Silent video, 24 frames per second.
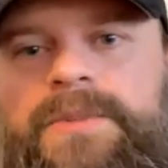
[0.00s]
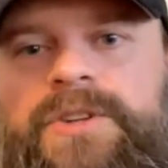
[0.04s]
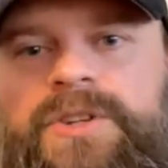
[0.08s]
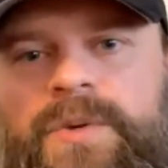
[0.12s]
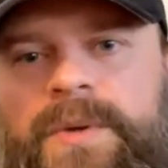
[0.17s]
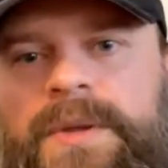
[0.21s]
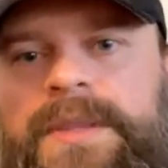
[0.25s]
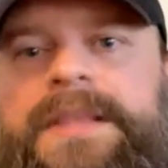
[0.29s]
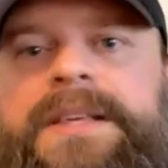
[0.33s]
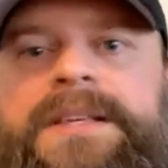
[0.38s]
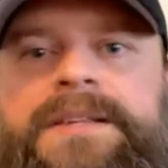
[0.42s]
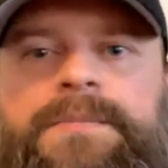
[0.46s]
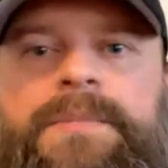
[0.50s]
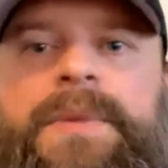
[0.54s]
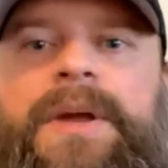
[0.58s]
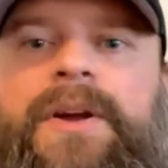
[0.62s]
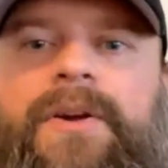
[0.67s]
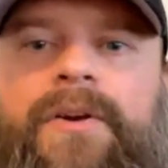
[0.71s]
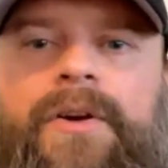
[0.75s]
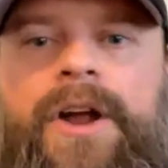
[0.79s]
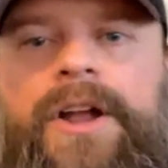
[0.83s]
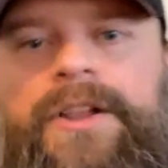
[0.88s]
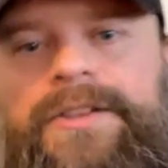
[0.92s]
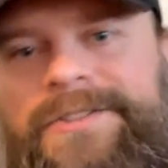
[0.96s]
between these big
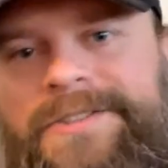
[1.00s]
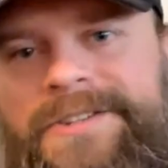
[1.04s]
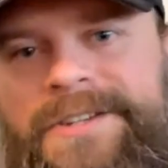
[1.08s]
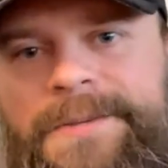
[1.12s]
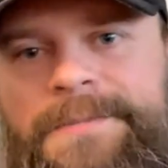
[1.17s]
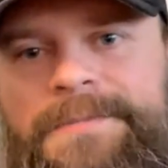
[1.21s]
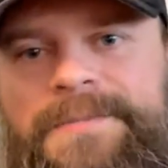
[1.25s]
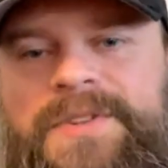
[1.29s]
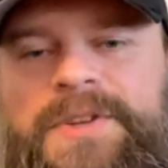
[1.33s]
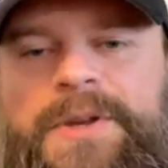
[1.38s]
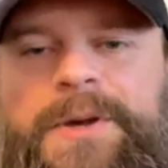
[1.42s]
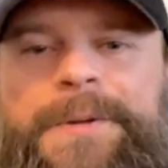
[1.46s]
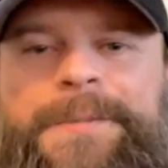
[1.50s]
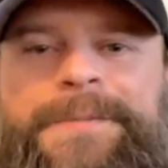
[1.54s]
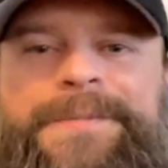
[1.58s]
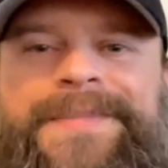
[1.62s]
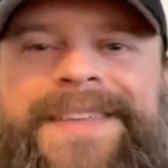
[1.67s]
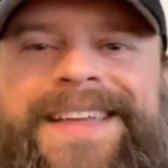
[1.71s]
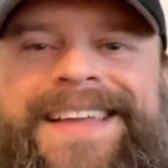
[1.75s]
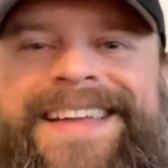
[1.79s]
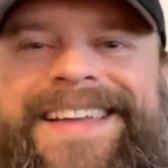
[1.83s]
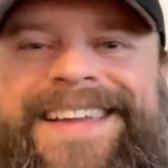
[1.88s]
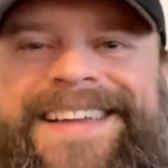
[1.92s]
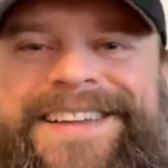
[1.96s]
runs. So
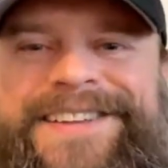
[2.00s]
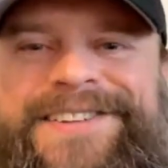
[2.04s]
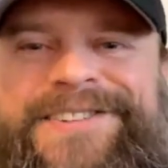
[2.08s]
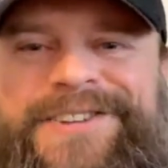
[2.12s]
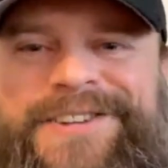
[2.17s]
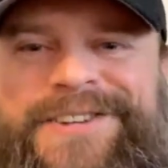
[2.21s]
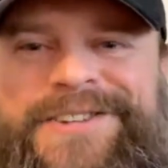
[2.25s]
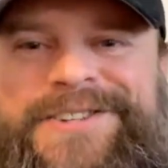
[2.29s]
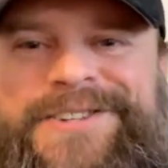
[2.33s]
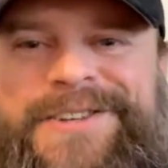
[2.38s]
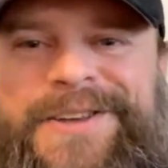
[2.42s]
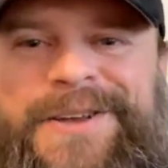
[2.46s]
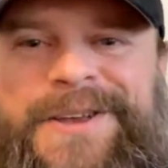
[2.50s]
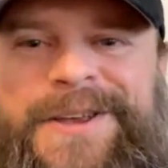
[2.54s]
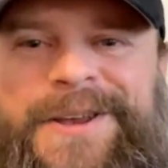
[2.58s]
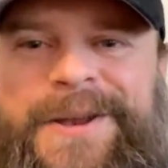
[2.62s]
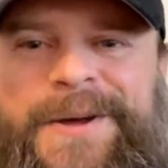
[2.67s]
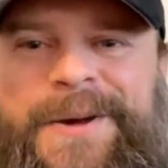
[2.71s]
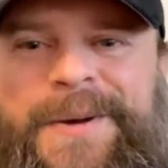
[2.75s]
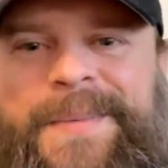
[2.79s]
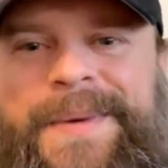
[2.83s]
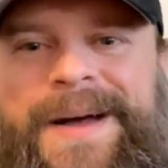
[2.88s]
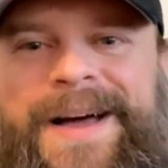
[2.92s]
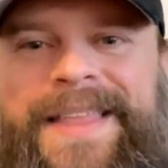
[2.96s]
just so you
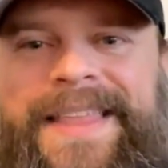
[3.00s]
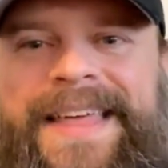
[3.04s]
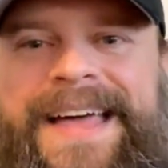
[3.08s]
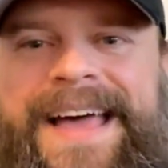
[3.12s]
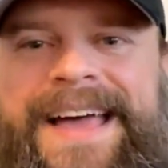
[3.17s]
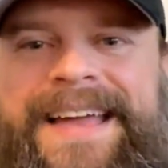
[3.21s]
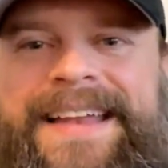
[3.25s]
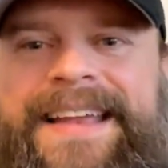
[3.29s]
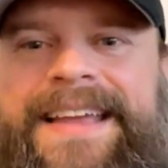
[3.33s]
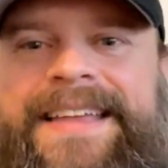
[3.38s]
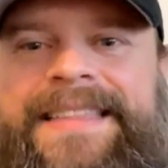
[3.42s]
know about that.